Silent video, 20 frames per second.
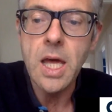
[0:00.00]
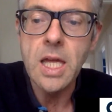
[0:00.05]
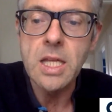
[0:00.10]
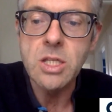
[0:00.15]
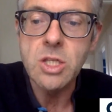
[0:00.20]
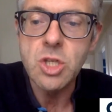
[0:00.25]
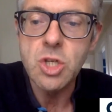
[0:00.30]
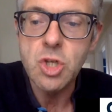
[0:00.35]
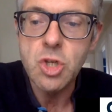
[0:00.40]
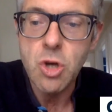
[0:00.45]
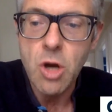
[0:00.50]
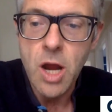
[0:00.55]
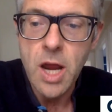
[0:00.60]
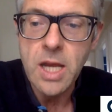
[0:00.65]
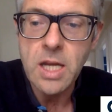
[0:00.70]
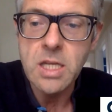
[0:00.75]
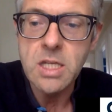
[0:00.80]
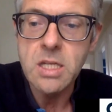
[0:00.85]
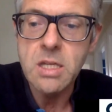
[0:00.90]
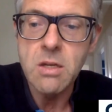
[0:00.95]
It's
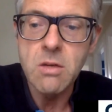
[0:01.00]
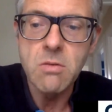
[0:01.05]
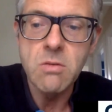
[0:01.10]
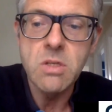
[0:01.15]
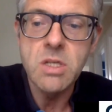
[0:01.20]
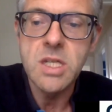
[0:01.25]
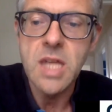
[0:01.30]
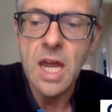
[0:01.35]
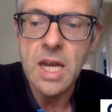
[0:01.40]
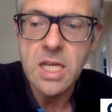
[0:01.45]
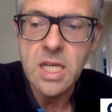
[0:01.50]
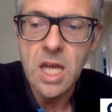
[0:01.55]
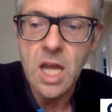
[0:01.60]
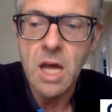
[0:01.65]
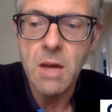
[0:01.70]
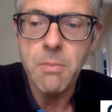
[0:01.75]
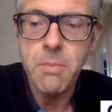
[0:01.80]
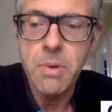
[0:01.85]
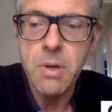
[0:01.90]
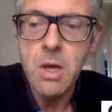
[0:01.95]
trying to set
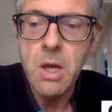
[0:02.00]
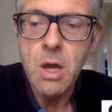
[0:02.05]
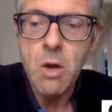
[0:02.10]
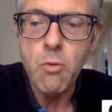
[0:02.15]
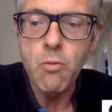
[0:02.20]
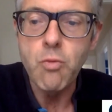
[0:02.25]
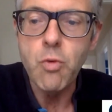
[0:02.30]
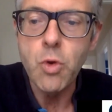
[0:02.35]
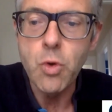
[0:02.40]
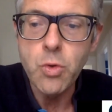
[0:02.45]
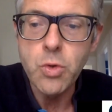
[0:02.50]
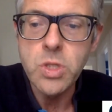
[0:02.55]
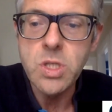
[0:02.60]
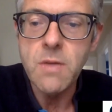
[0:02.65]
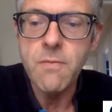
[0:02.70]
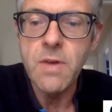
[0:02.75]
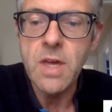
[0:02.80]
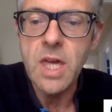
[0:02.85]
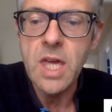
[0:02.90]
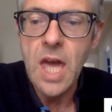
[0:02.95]
up rules
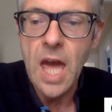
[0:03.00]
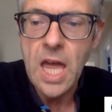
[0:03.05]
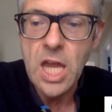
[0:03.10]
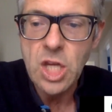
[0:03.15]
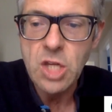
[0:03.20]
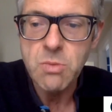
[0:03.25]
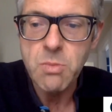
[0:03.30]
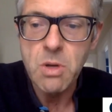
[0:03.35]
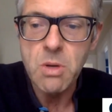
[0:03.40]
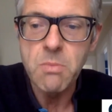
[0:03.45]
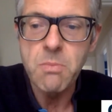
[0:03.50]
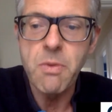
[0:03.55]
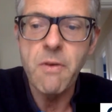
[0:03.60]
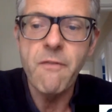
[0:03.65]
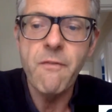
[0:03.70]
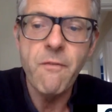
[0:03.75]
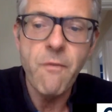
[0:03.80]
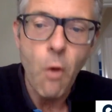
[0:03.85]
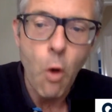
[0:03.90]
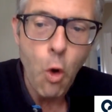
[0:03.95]
of engagement
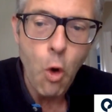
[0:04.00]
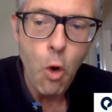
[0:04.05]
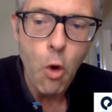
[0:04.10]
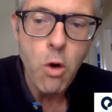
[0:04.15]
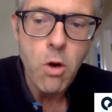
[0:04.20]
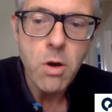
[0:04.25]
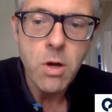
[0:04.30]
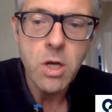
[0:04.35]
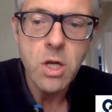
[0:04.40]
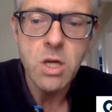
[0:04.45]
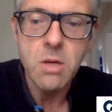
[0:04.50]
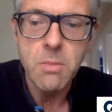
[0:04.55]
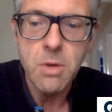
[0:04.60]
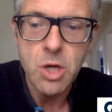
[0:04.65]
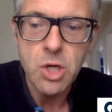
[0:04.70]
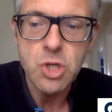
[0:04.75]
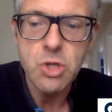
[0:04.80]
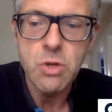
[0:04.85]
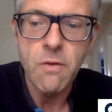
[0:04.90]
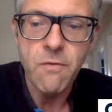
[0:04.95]
before
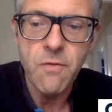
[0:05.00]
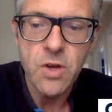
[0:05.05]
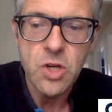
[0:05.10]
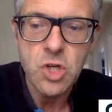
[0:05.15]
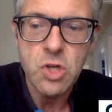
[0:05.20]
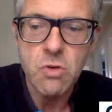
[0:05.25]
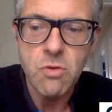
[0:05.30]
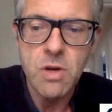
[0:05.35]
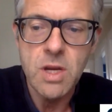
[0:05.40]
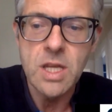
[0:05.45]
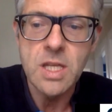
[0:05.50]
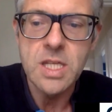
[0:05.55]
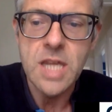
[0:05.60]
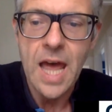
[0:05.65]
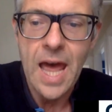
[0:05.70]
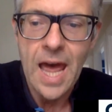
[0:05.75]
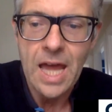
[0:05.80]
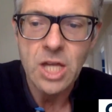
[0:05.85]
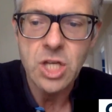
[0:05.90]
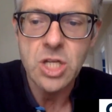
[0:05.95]
commercial
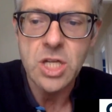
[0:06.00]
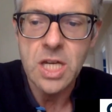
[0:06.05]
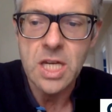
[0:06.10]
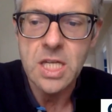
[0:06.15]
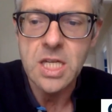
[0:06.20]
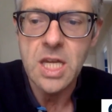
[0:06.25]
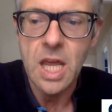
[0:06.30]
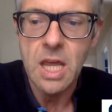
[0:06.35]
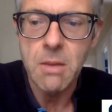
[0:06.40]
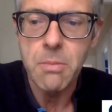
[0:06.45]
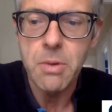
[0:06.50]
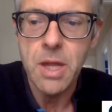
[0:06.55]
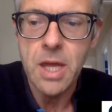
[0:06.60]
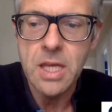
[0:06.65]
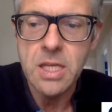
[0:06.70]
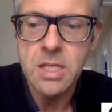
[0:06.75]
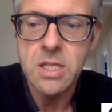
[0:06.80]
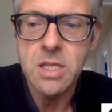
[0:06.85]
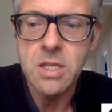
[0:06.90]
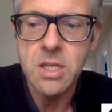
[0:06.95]
fisheries actually take
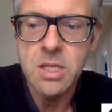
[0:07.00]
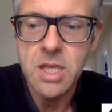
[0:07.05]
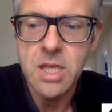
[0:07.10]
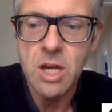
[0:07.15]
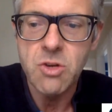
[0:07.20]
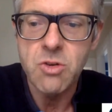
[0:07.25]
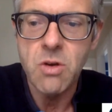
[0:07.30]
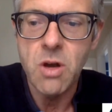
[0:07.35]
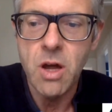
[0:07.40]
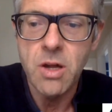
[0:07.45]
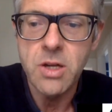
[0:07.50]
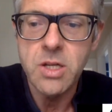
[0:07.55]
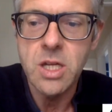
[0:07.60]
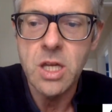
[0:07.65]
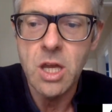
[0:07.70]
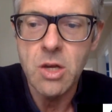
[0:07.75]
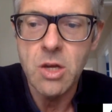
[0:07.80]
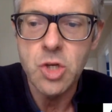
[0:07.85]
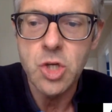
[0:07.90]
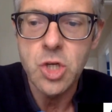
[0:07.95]
place in the Central
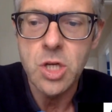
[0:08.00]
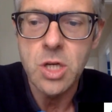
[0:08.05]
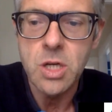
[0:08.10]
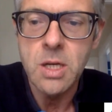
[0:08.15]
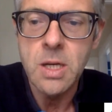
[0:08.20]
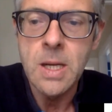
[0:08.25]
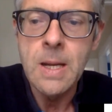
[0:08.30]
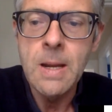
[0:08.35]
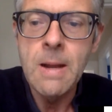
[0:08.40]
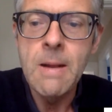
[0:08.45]
Arctic Ocean.